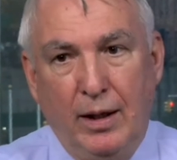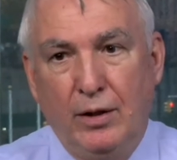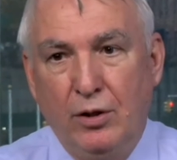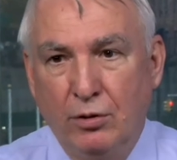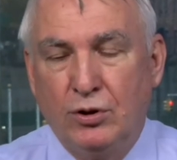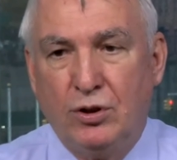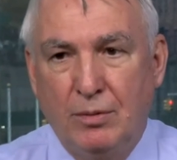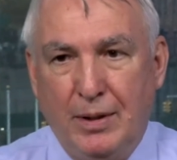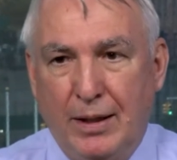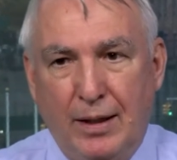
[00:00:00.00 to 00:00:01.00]
It used to
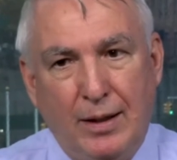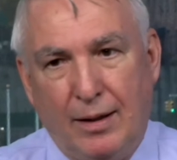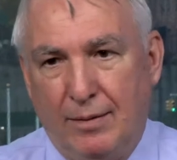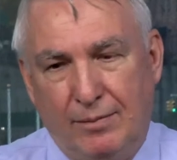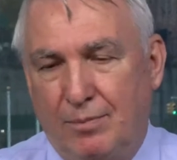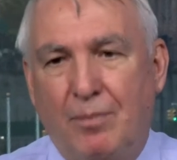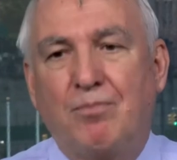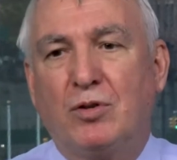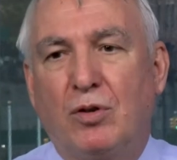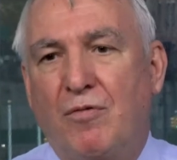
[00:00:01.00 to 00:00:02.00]
be, I
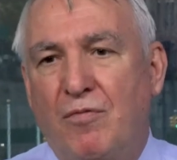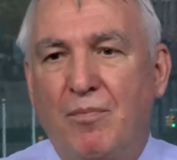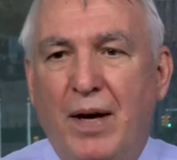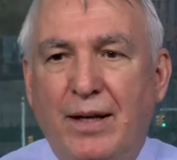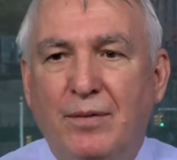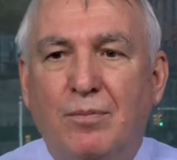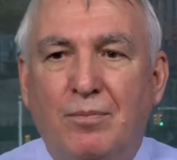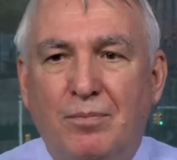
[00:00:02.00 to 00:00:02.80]
sort of made